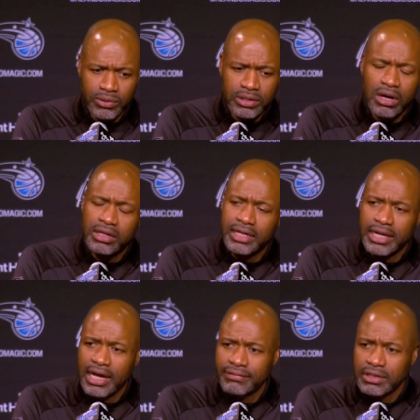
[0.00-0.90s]
talked at
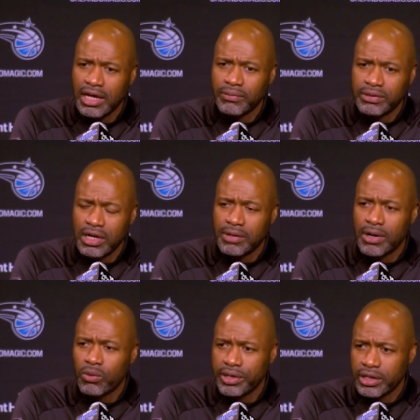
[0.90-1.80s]
halftime. We talk
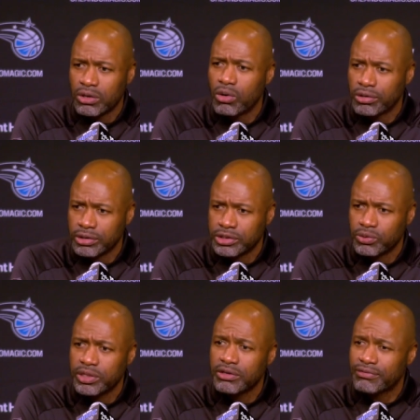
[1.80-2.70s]
about winning quarters.
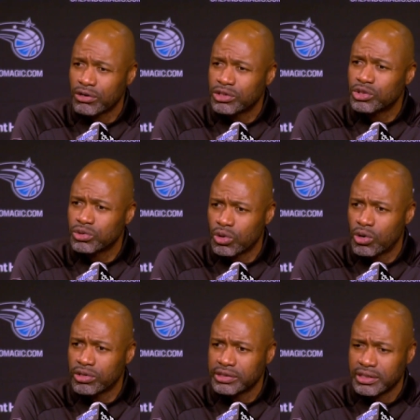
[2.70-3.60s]
You win the first two
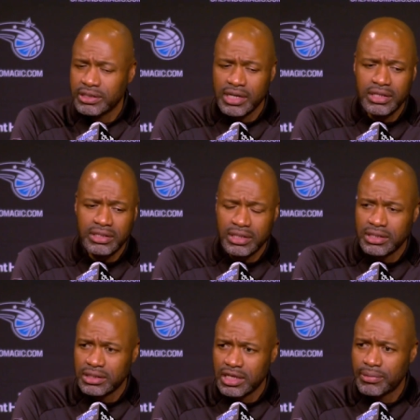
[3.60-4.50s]
quarters and the tendency
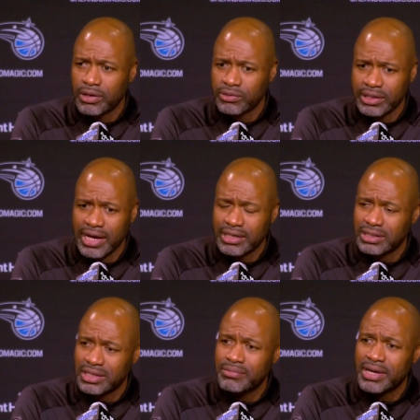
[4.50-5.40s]
is to come out and
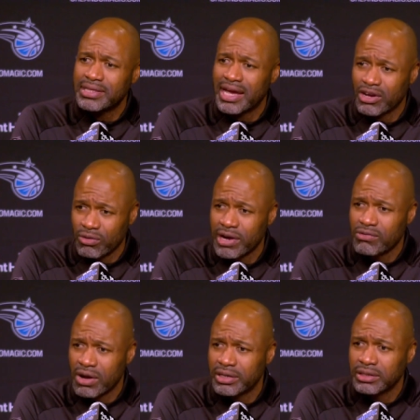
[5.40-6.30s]
relax, and they made that great
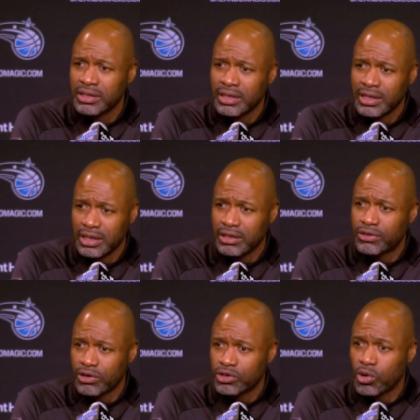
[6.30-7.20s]
run in the
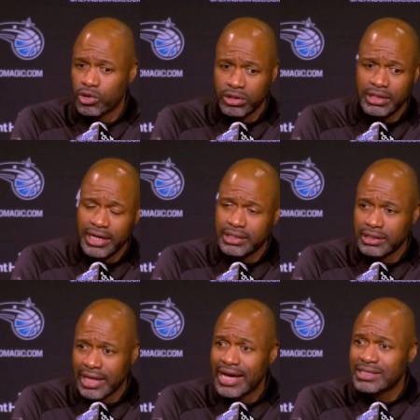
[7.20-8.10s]
third quarter like
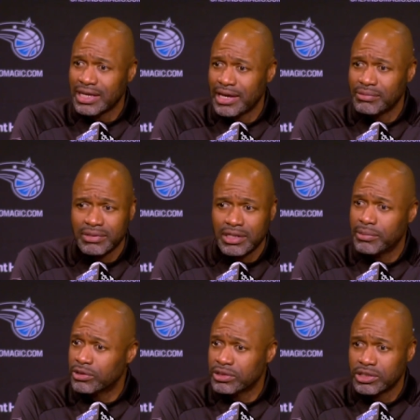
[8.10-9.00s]
the last game,
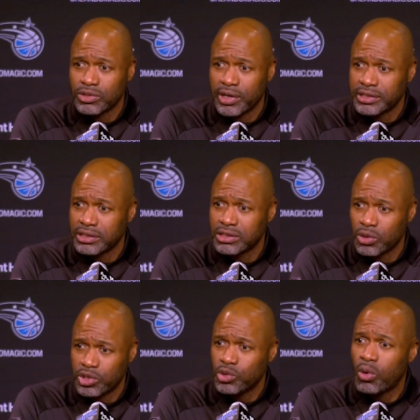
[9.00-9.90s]
similar situation.
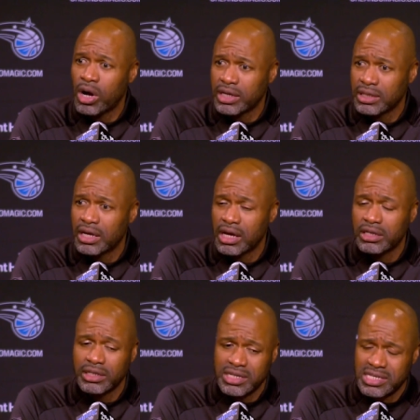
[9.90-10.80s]
So when you walk in that
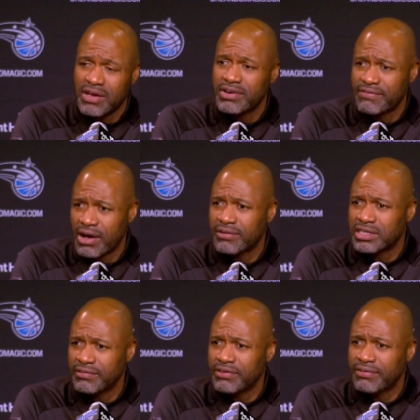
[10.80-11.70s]
huddle and it's
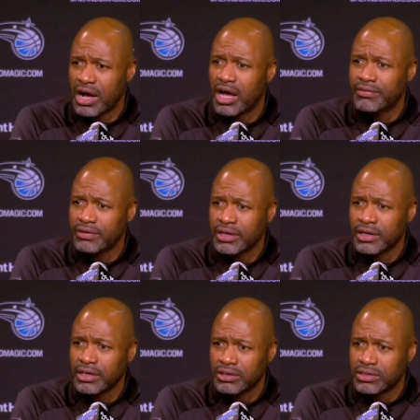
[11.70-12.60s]

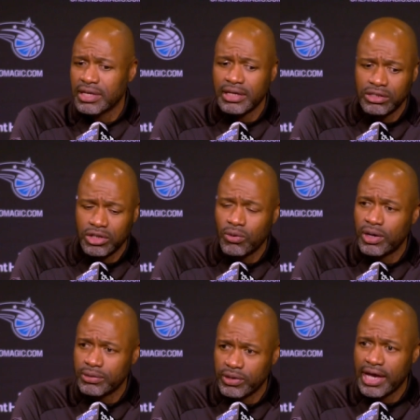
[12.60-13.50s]
75-75, you say, you know
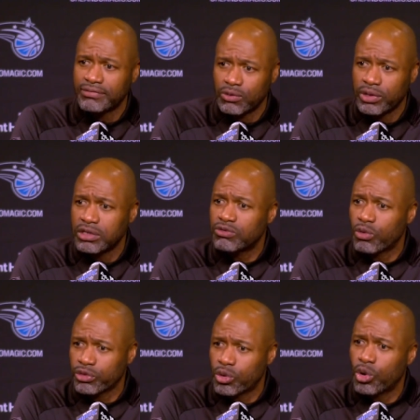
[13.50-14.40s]
what, we have to win this
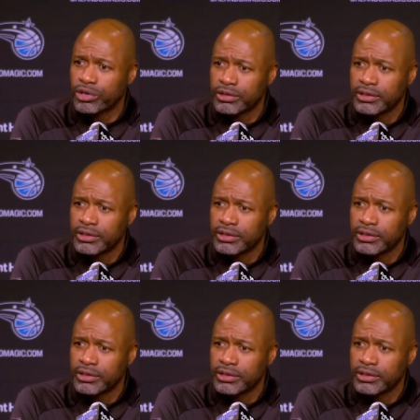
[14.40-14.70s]
fourth quarter.